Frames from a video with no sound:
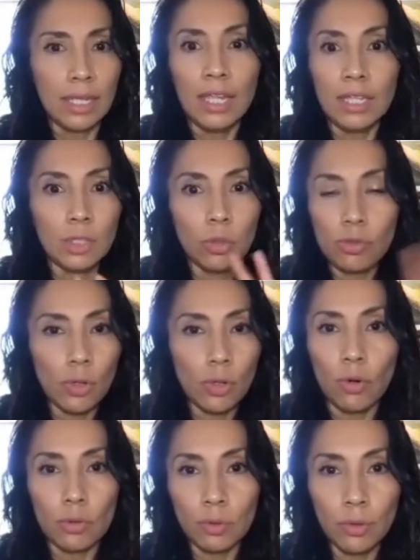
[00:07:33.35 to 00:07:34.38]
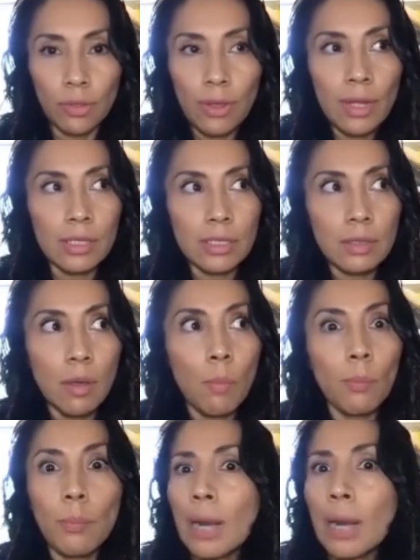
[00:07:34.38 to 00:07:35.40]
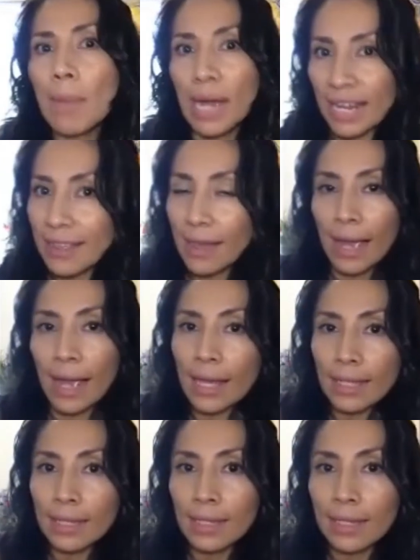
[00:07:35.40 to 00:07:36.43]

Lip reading: and those are horrible things, but am I that?